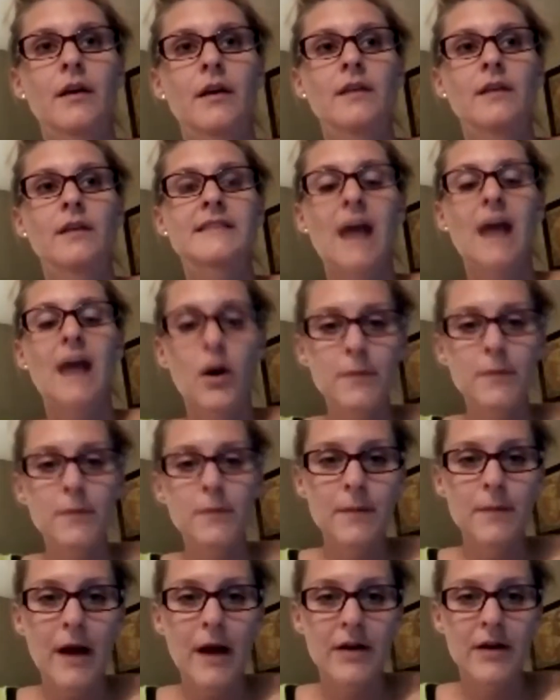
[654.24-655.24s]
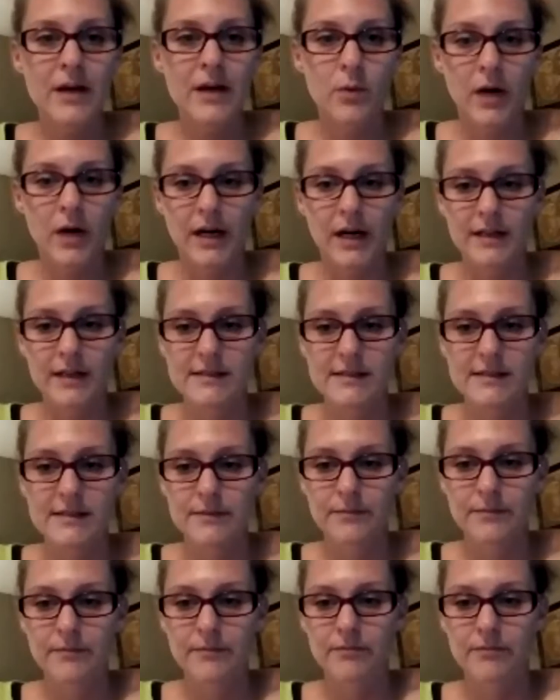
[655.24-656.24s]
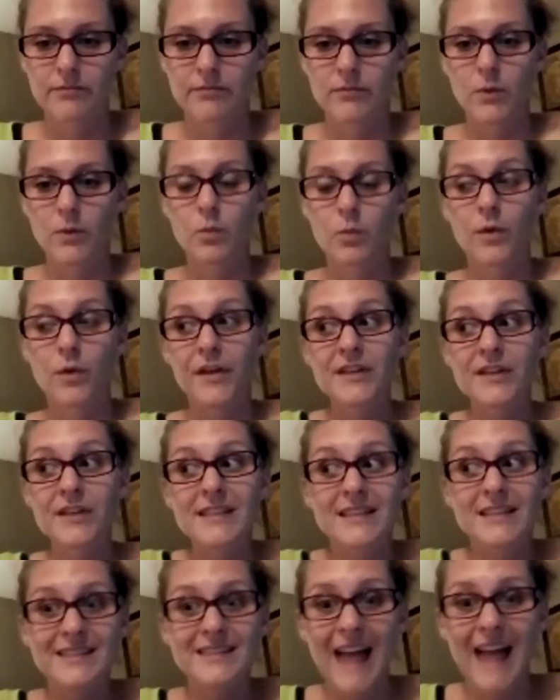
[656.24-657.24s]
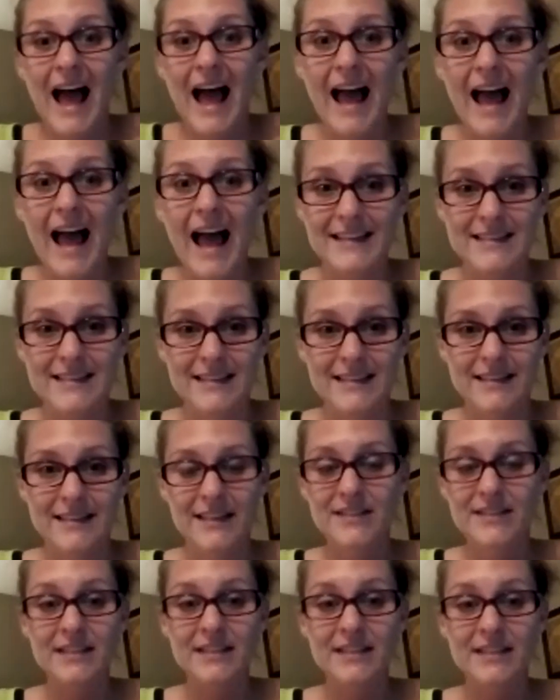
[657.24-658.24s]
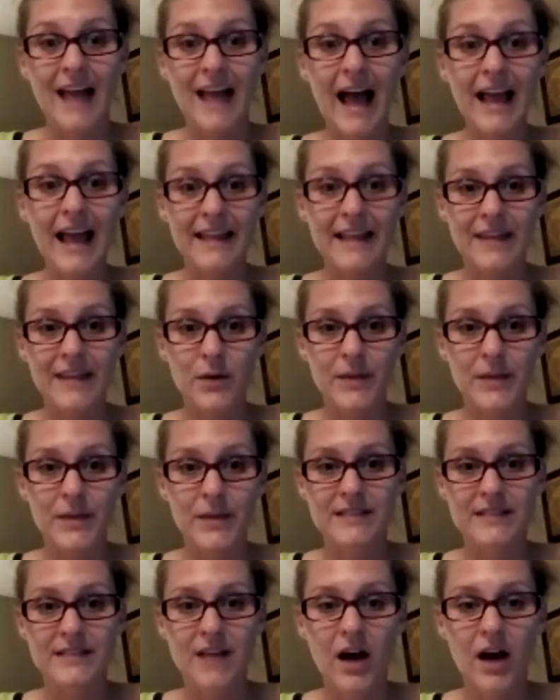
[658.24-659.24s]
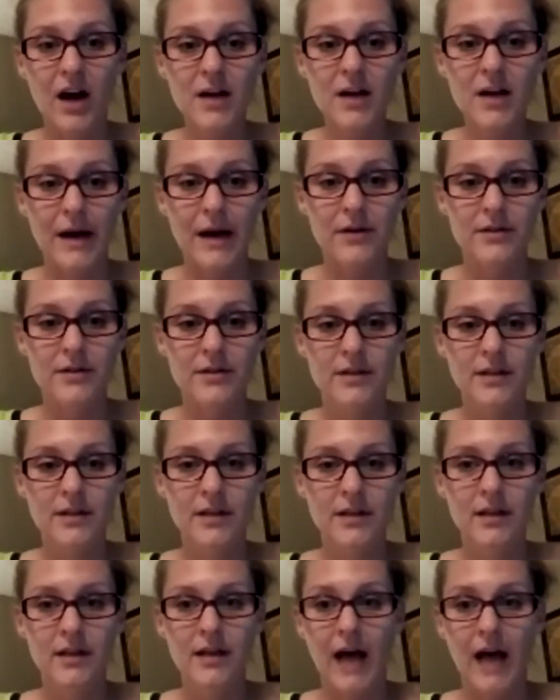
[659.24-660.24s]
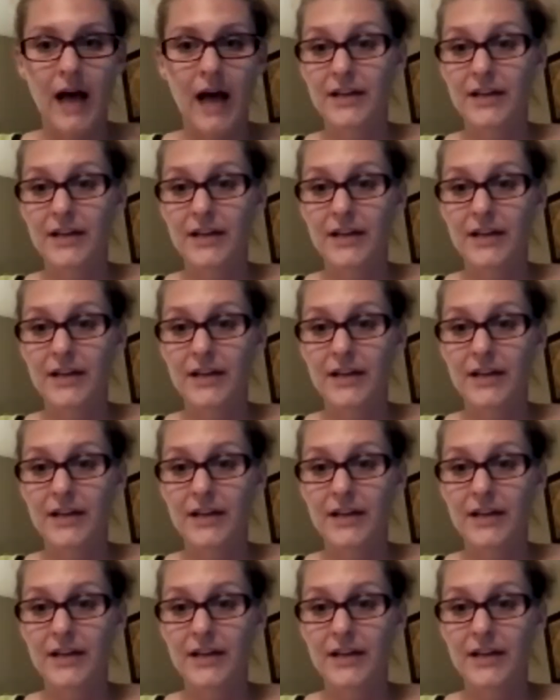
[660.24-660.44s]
tell me about it works. Well, there's a lot that we can talk about. I could